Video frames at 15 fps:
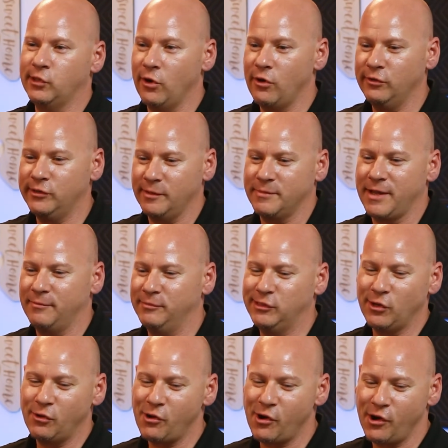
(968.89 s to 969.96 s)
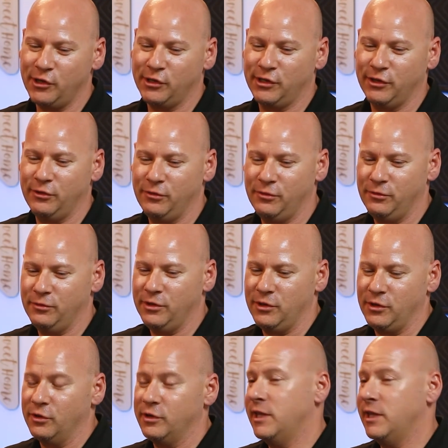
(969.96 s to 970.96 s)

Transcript: so sometimes so hard to you know